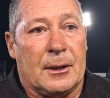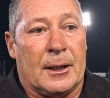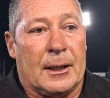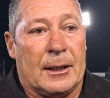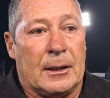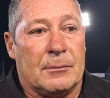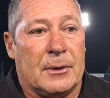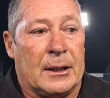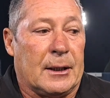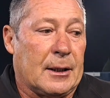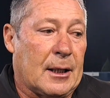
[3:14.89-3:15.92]
Um,
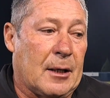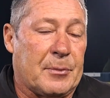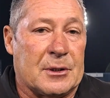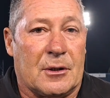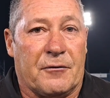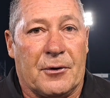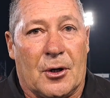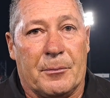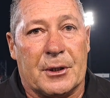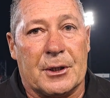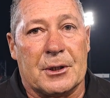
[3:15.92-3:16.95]
and then the cup is a different
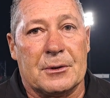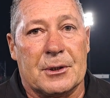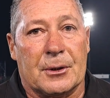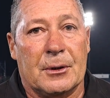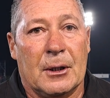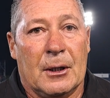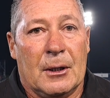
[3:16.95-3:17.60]
competition, so